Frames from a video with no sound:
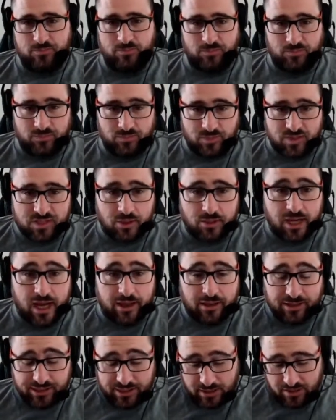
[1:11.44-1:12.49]
So yeah,
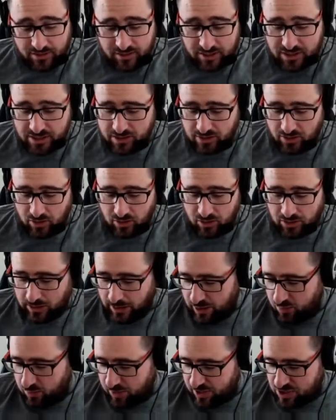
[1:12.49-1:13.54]
these are
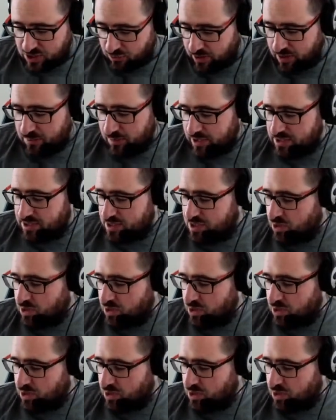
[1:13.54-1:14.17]
like big terrain bases.